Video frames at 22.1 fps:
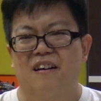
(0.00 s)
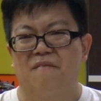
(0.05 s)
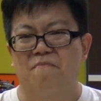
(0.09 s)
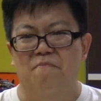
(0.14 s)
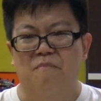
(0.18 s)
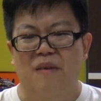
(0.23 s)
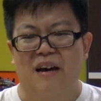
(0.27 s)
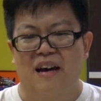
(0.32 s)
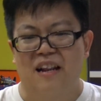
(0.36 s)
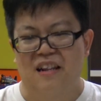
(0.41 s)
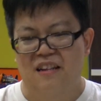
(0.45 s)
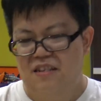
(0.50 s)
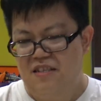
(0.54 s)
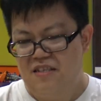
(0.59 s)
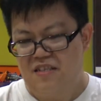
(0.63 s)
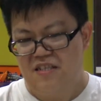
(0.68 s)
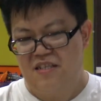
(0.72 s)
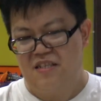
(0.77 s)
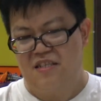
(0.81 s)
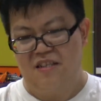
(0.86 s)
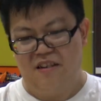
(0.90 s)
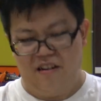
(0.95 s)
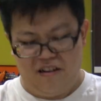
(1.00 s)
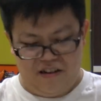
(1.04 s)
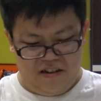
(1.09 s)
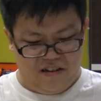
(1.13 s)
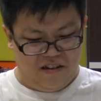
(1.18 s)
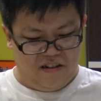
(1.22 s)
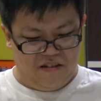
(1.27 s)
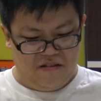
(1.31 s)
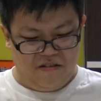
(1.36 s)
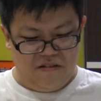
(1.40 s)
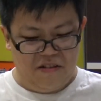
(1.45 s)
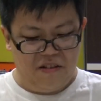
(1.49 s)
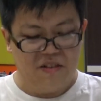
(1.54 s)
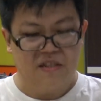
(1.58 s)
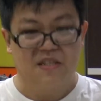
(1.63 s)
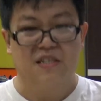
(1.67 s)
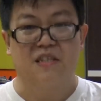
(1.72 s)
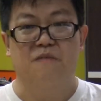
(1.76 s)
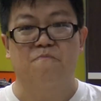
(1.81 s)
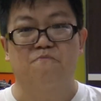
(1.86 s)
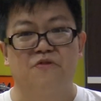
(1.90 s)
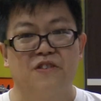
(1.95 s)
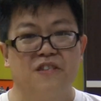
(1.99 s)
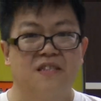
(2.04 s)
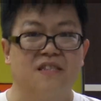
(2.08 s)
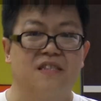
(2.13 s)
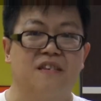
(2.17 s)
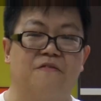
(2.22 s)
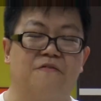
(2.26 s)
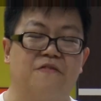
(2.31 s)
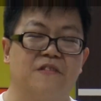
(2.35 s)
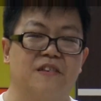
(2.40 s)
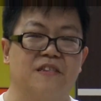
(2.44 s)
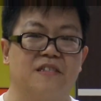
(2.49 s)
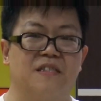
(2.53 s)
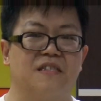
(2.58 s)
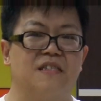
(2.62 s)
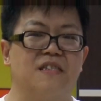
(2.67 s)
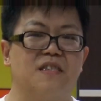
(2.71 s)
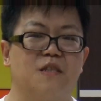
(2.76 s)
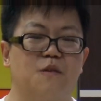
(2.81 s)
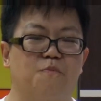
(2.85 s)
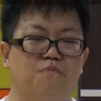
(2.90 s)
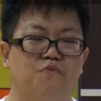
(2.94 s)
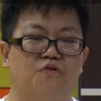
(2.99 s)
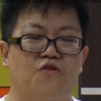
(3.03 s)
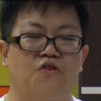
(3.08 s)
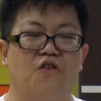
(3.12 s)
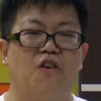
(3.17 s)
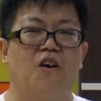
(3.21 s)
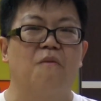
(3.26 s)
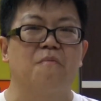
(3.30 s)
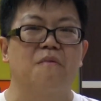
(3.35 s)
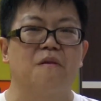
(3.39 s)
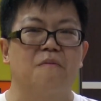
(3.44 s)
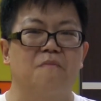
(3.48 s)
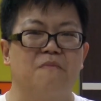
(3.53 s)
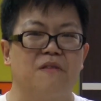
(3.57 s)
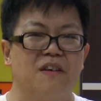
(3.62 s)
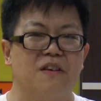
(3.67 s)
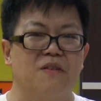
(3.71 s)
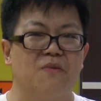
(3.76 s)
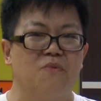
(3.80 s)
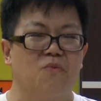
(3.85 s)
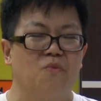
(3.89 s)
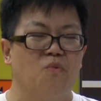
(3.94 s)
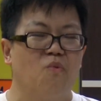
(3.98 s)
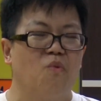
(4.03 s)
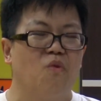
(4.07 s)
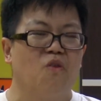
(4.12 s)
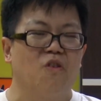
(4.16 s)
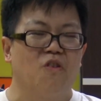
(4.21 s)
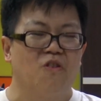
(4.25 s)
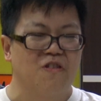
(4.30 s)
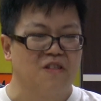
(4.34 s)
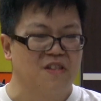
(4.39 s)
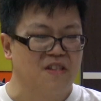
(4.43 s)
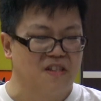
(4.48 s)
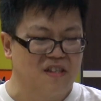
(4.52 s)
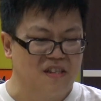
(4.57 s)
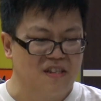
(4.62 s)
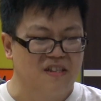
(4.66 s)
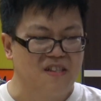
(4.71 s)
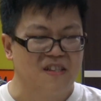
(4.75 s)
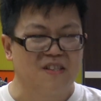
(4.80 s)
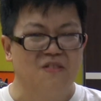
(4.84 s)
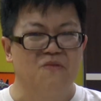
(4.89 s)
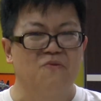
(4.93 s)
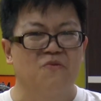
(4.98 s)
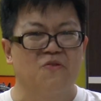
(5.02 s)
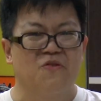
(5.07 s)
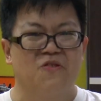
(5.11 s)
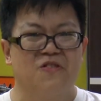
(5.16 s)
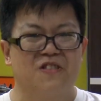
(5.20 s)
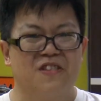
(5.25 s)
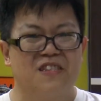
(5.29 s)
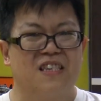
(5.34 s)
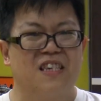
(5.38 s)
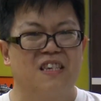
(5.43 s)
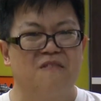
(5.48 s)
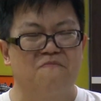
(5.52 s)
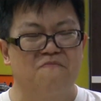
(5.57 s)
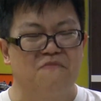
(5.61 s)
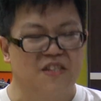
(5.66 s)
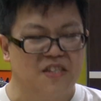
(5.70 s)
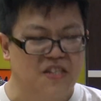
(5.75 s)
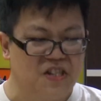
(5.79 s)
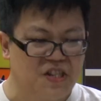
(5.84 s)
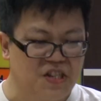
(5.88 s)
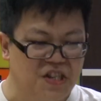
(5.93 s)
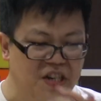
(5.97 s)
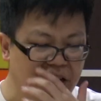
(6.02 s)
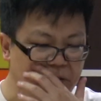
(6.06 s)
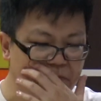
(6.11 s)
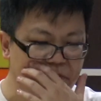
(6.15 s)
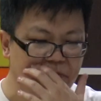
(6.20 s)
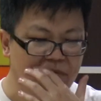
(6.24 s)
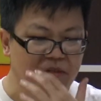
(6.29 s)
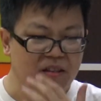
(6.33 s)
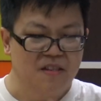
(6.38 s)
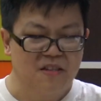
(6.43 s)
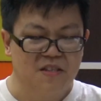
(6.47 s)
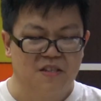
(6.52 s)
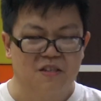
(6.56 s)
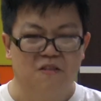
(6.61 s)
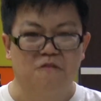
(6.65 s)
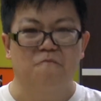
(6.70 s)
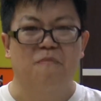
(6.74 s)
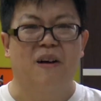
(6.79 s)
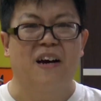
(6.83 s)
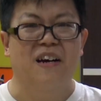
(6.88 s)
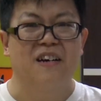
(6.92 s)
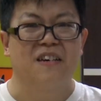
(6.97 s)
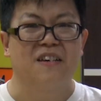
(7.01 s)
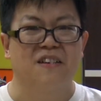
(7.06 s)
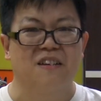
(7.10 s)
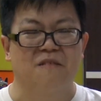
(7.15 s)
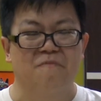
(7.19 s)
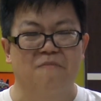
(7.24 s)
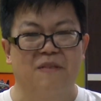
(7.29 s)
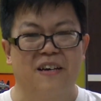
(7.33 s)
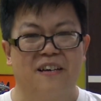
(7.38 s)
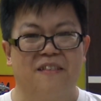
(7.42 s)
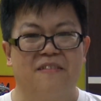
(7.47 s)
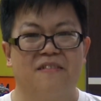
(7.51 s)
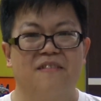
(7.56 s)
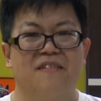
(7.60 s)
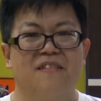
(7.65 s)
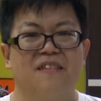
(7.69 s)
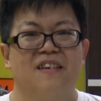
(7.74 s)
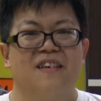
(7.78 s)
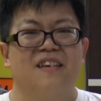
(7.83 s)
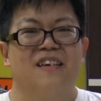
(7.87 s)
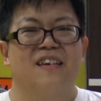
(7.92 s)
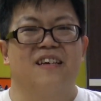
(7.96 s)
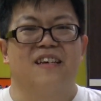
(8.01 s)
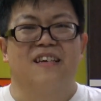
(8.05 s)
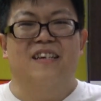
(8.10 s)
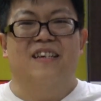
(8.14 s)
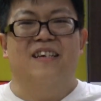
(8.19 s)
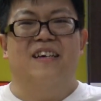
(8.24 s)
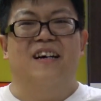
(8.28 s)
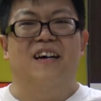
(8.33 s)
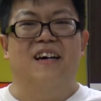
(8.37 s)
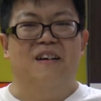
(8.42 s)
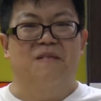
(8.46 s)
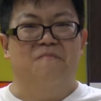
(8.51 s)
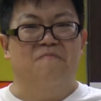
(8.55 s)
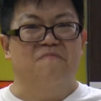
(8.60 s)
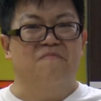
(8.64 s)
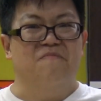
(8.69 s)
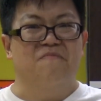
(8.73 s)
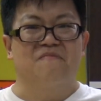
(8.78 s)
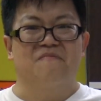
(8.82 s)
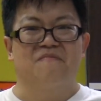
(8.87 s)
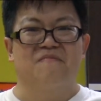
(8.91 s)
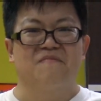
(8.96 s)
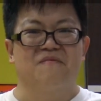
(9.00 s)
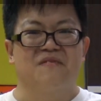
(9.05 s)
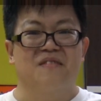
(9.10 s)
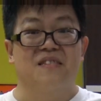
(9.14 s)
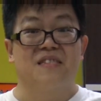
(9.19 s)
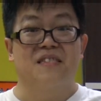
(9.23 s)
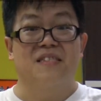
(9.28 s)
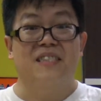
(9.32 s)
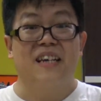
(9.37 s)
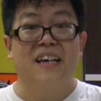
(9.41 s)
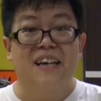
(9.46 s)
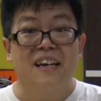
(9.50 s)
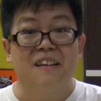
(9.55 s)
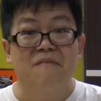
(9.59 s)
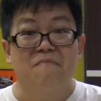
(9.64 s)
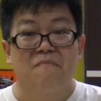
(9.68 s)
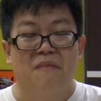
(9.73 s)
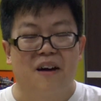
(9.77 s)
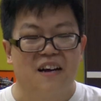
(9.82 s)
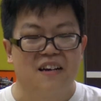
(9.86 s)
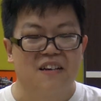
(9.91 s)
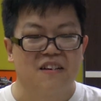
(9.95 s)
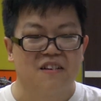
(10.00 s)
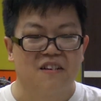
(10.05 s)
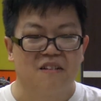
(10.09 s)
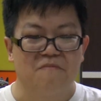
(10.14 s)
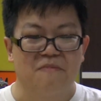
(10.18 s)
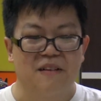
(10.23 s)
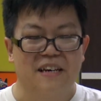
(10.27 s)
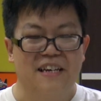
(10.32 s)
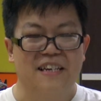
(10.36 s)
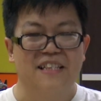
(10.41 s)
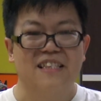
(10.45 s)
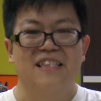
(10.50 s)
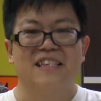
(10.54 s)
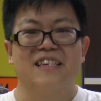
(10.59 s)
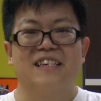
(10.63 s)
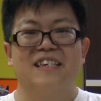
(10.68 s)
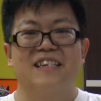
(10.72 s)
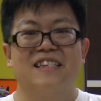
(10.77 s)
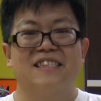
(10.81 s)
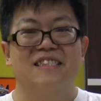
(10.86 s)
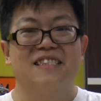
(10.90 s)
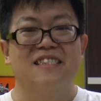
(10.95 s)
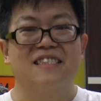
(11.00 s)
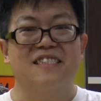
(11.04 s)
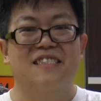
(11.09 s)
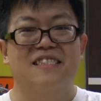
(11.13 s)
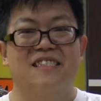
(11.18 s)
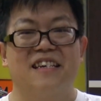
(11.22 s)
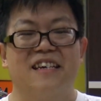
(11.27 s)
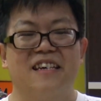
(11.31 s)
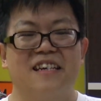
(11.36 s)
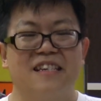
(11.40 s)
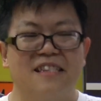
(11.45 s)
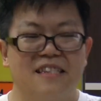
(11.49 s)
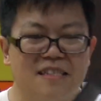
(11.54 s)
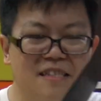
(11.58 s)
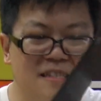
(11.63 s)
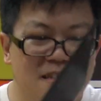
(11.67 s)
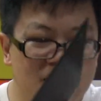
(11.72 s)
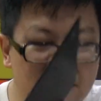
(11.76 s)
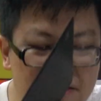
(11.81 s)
unbalanced or slippery surface, this probably won't keep its shape. So minor complaint. Second minor complaint, this thing